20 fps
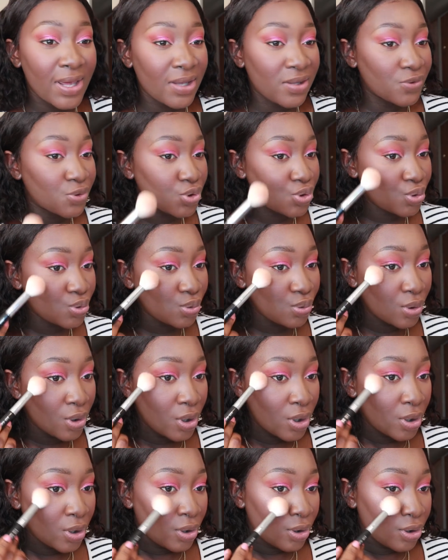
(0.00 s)
into
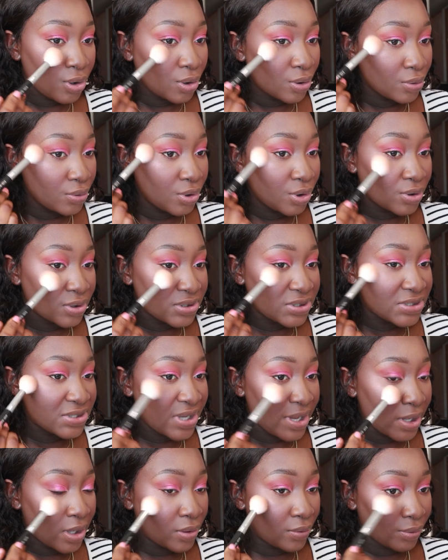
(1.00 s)
your
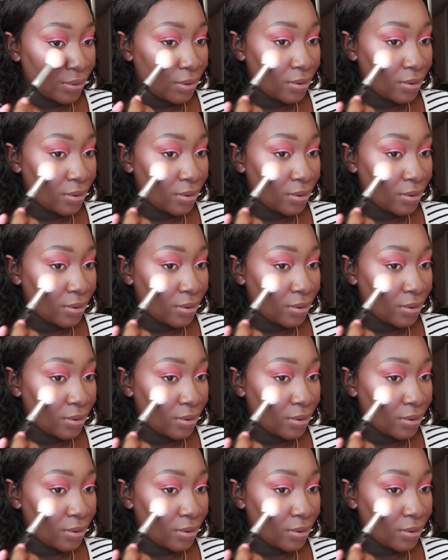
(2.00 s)
circle?